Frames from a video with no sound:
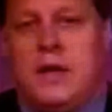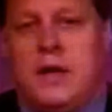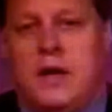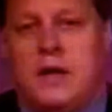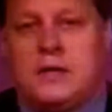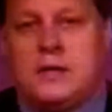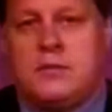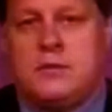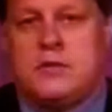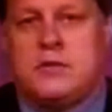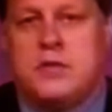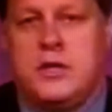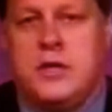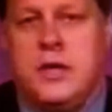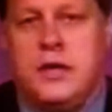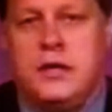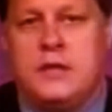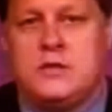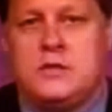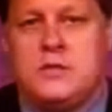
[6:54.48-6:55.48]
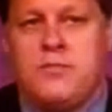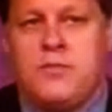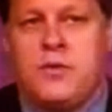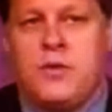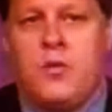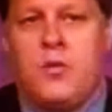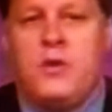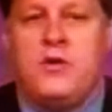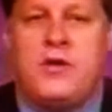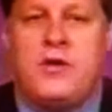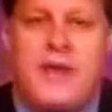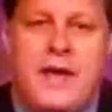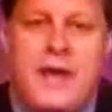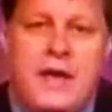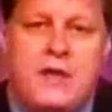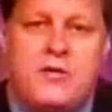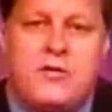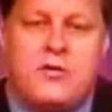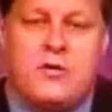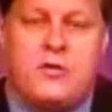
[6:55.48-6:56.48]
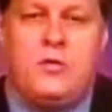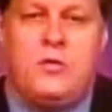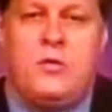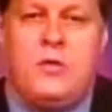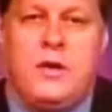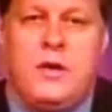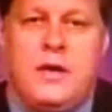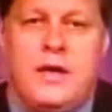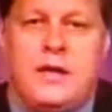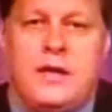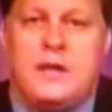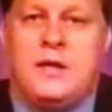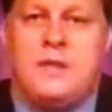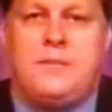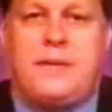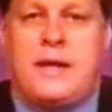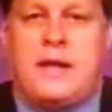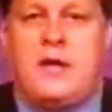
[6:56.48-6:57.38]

And $100 million on machines where you can't do